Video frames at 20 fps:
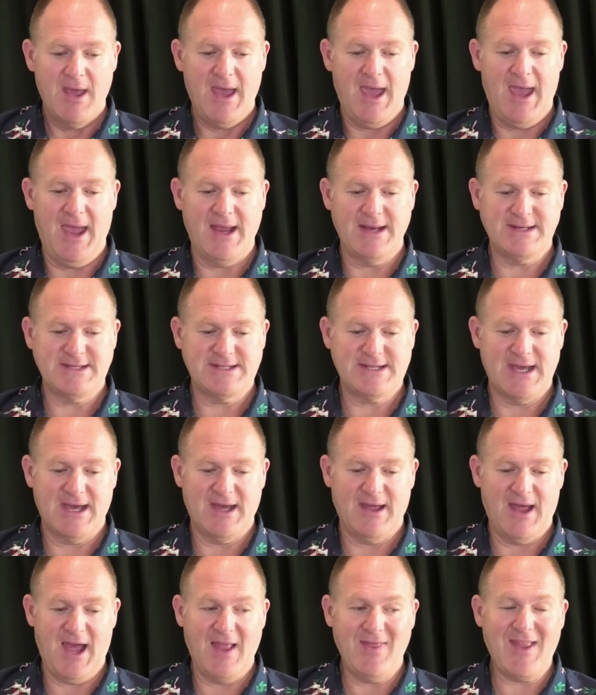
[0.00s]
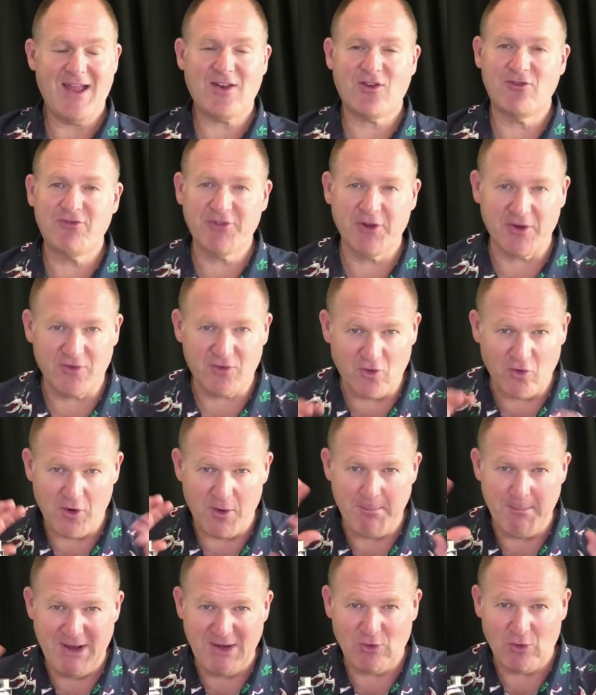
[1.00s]
And, uh, and that sort of took a
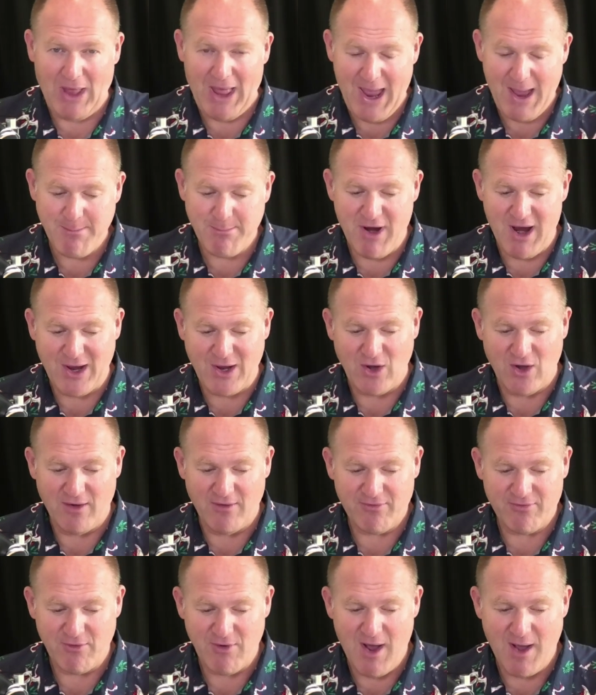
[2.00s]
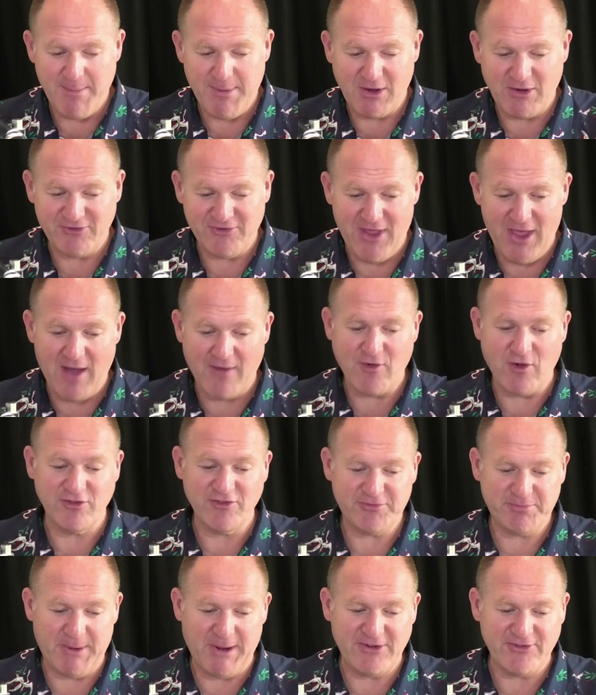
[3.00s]
mental handbrake off, right? Because now I've got
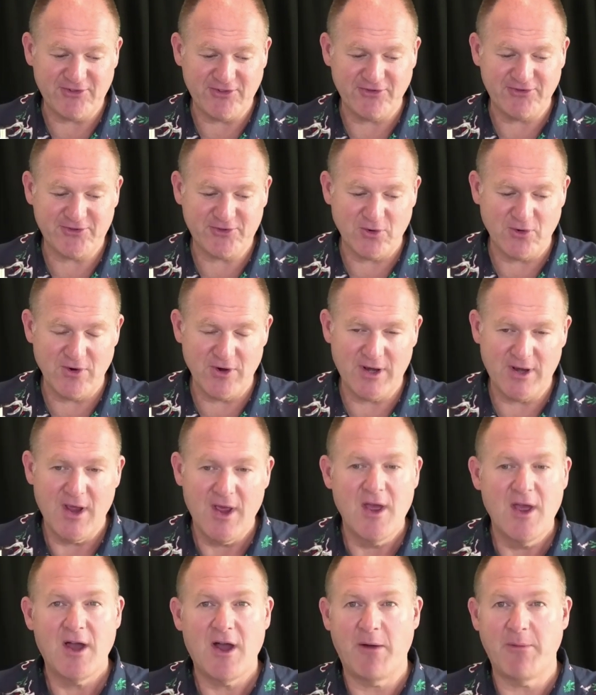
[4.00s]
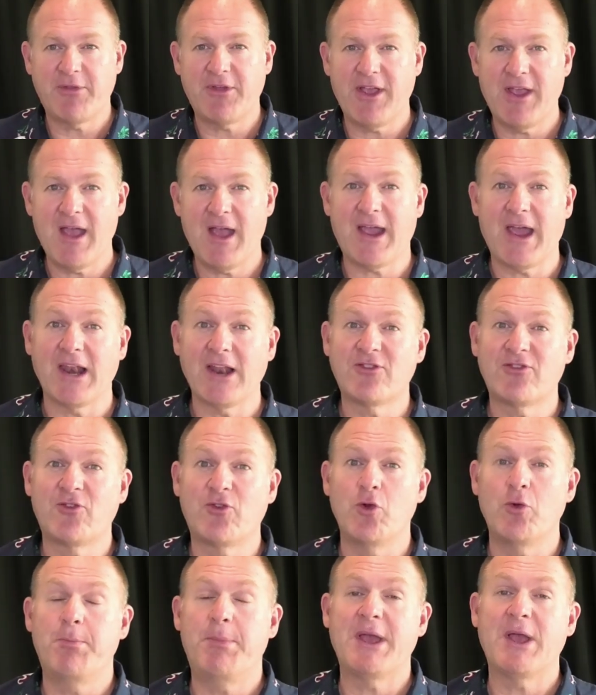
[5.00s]
space to store it. I'm thinking, okay, let's
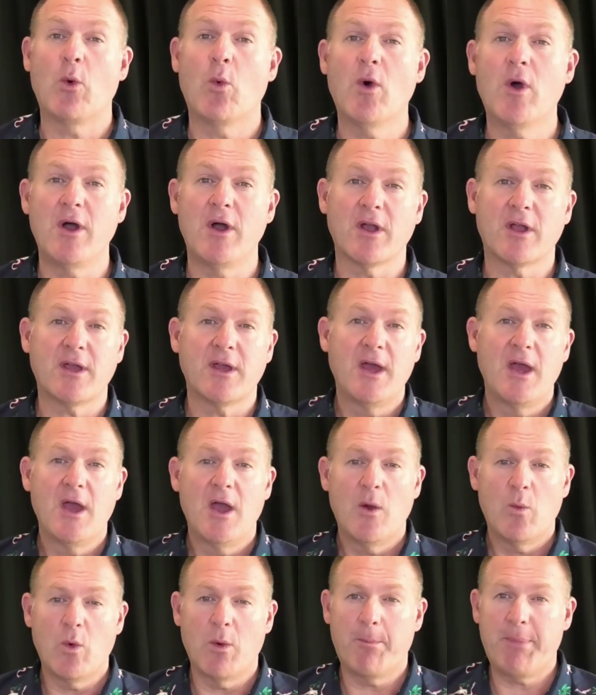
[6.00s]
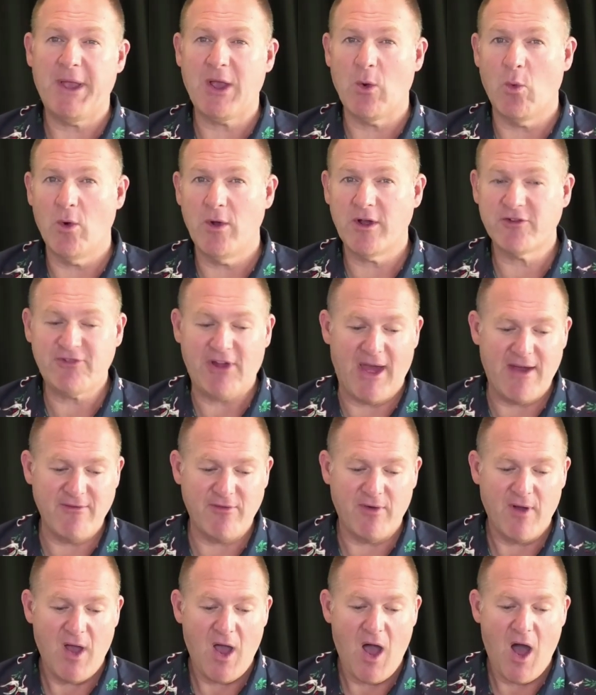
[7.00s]
do bigger work. Well, bigger works
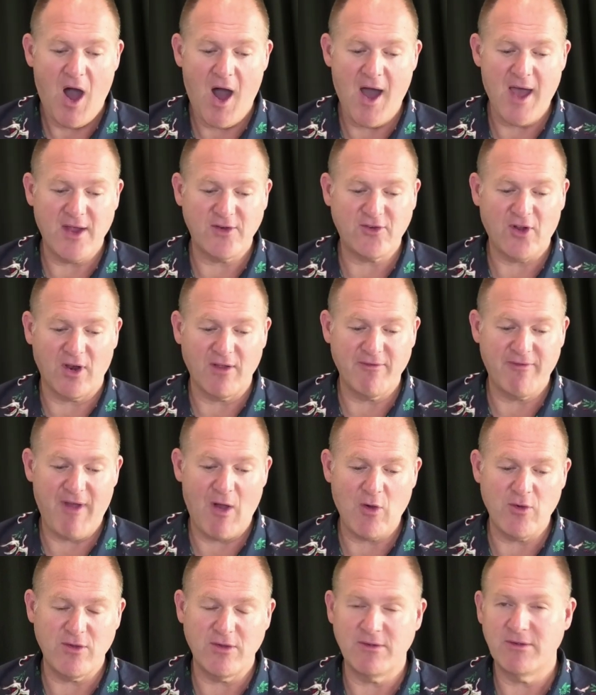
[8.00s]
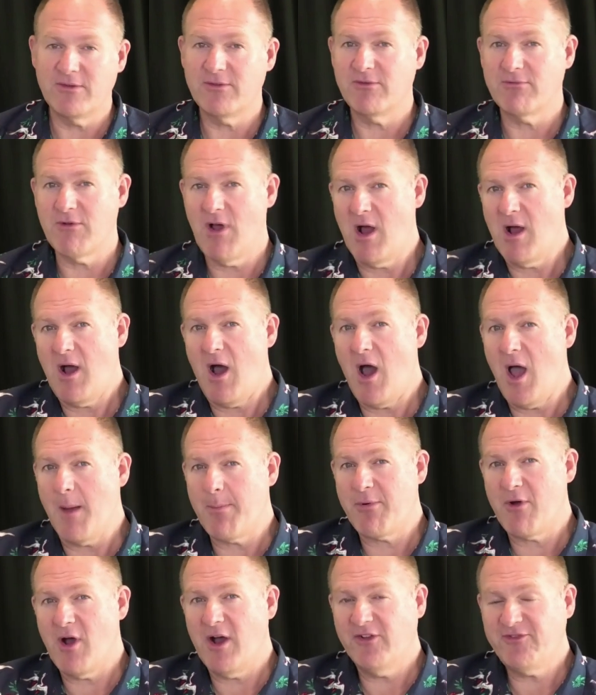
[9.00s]
have higher dollar value, right? higher
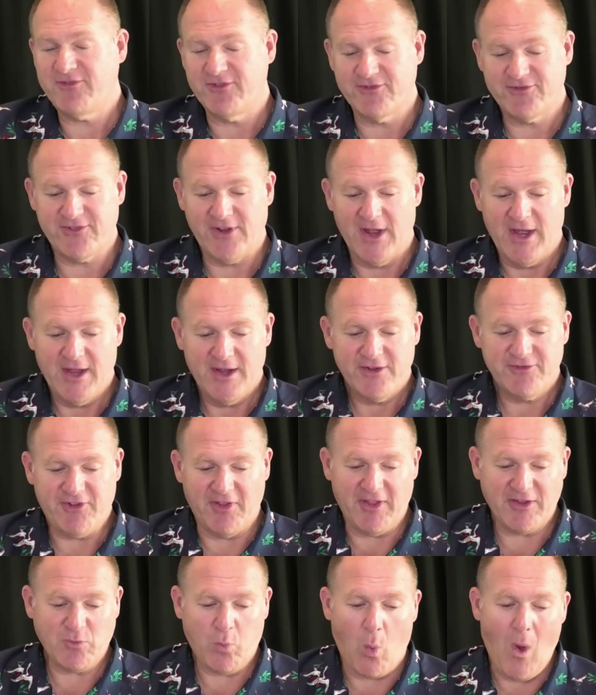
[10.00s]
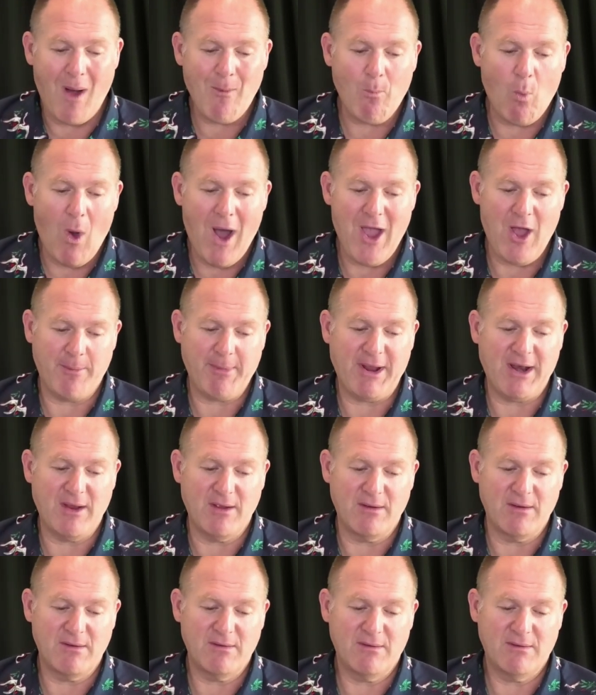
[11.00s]
prices. So that's one way I'm going
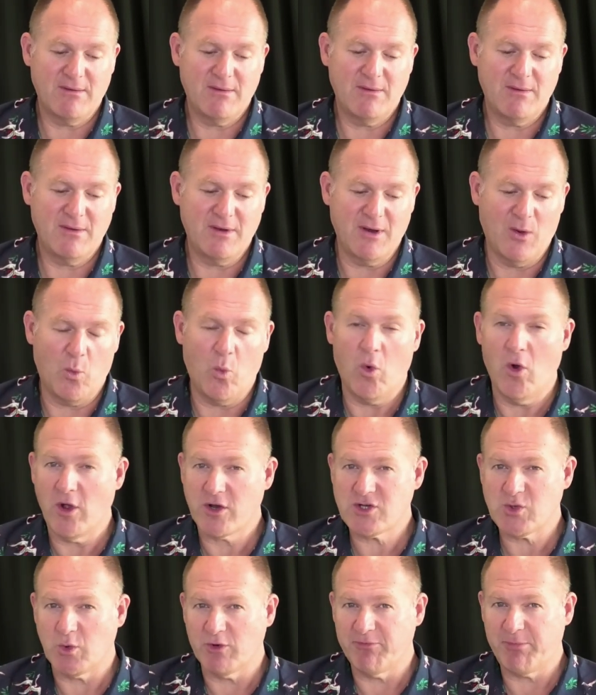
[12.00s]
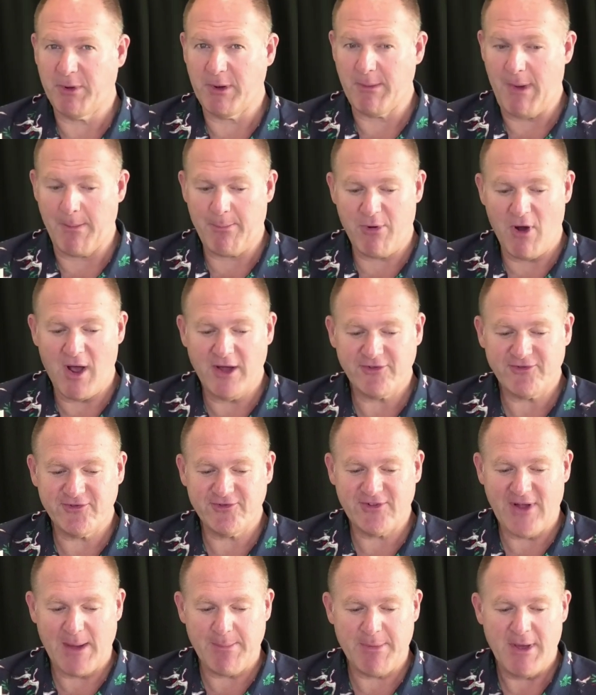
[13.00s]
to you know, work towards putting my
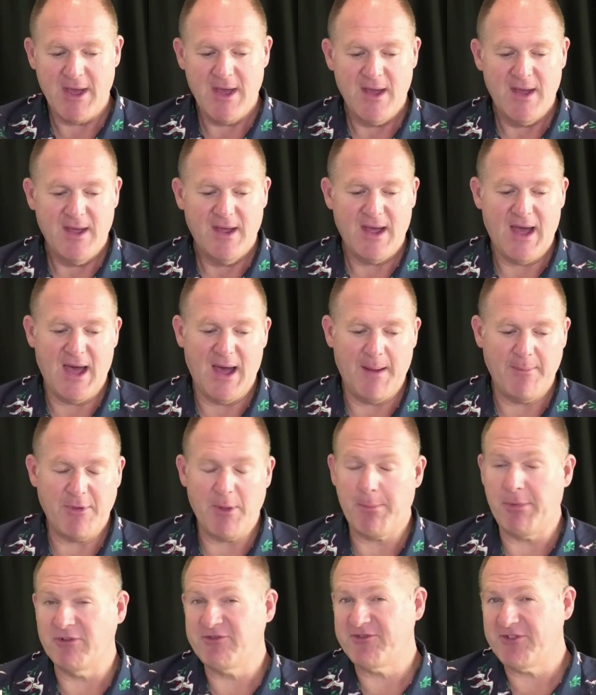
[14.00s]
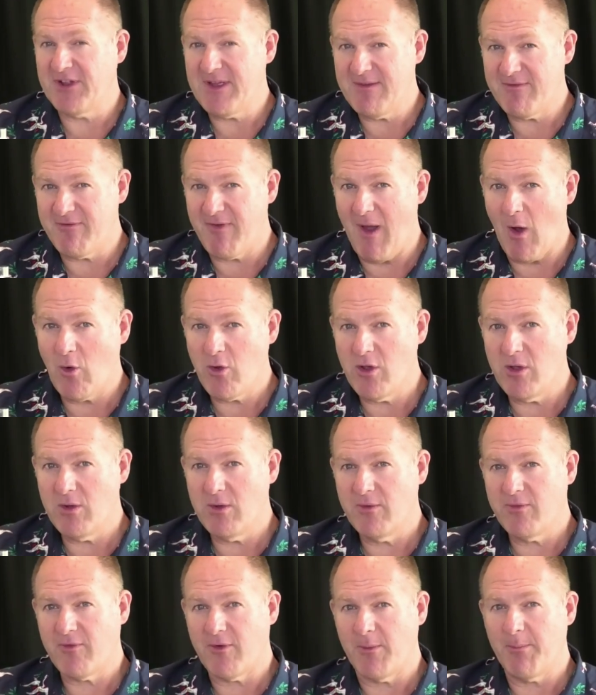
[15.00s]
prices up. Um, the perceived
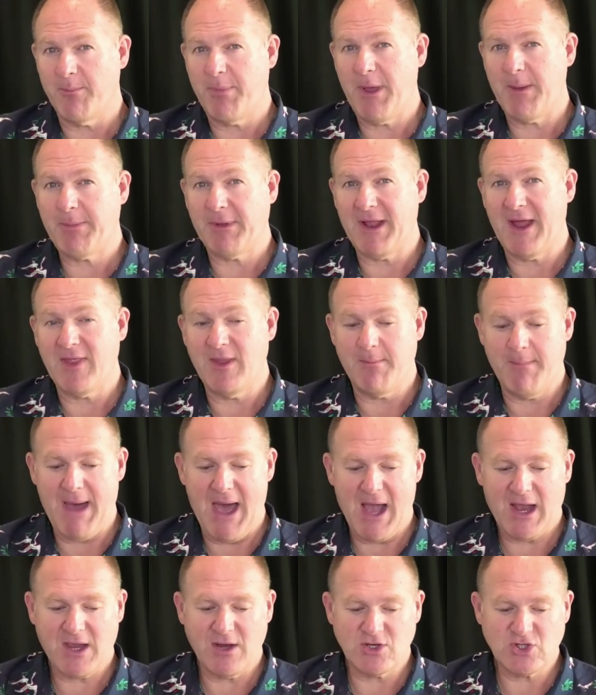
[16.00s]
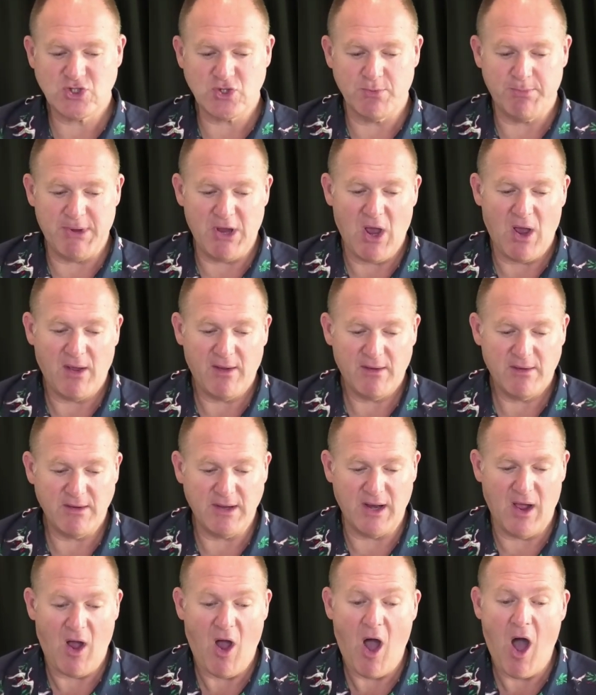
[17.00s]
value from people out in the market should be you
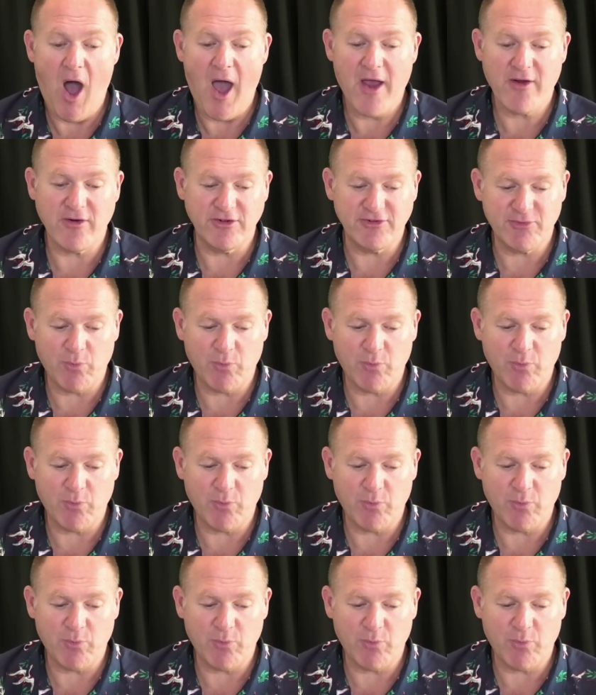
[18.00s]
know, higher as